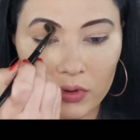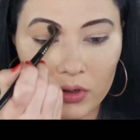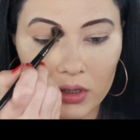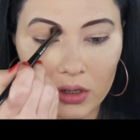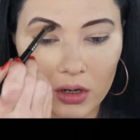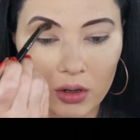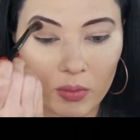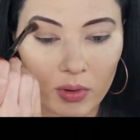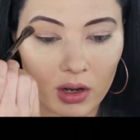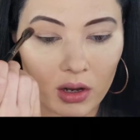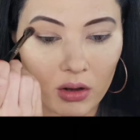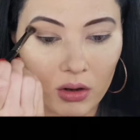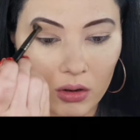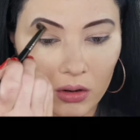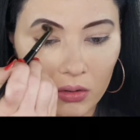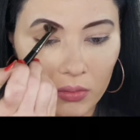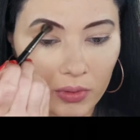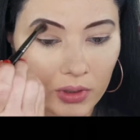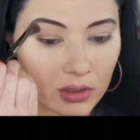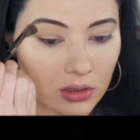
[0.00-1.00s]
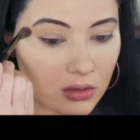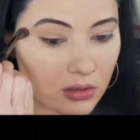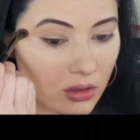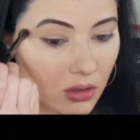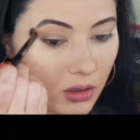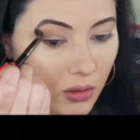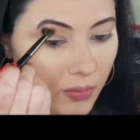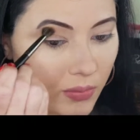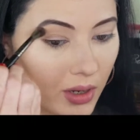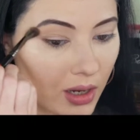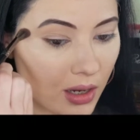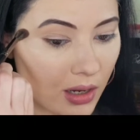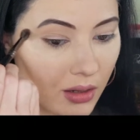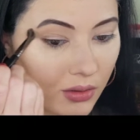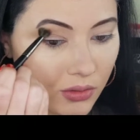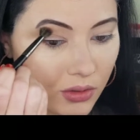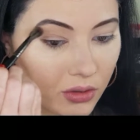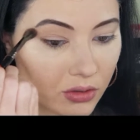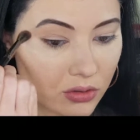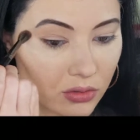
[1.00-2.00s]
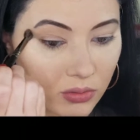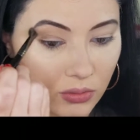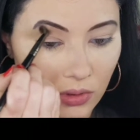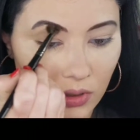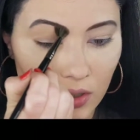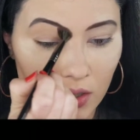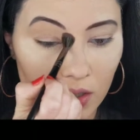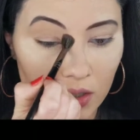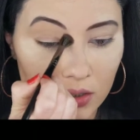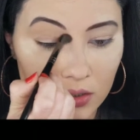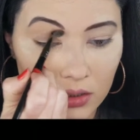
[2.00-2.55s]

you know I always start my looks right